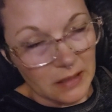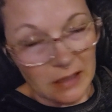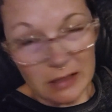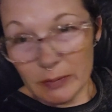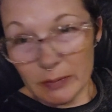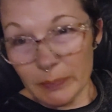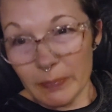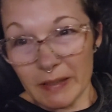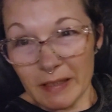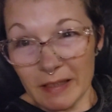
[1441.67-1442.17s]

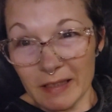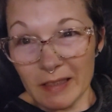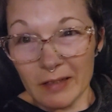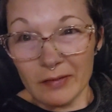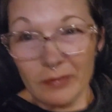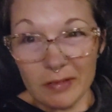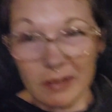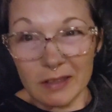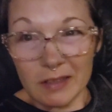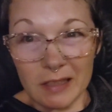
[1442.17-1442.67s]
it's big
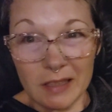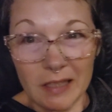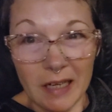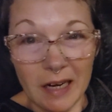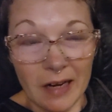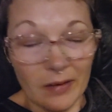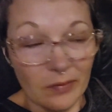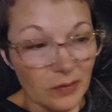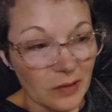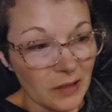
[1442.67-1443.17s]
enough, it's gonna
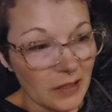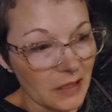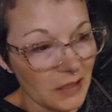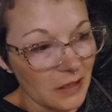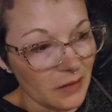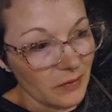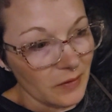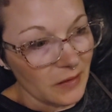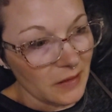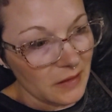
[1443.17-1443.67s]
have one
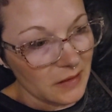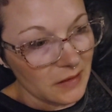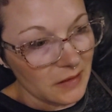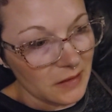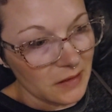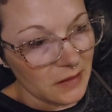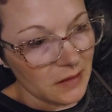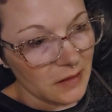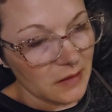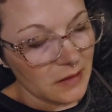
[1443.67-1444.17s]

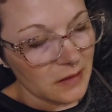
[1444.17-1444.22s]
anyways.